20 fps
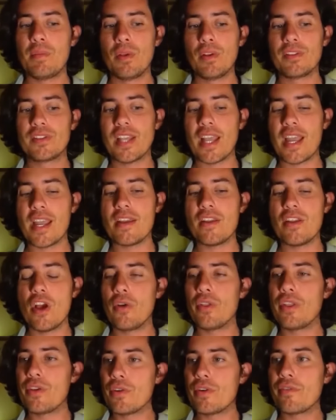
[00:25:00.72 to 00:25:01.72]
people
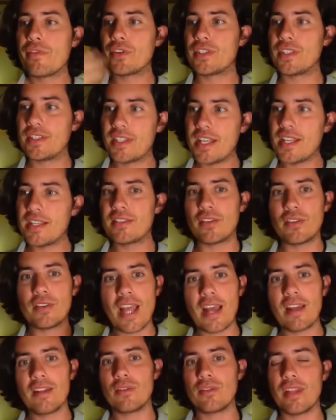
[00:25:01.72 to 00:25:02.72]
say, no, the universe is this
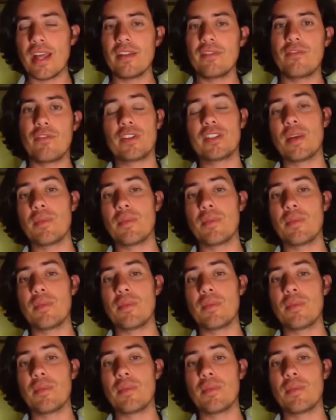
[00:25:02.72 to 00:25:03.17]
or that or that.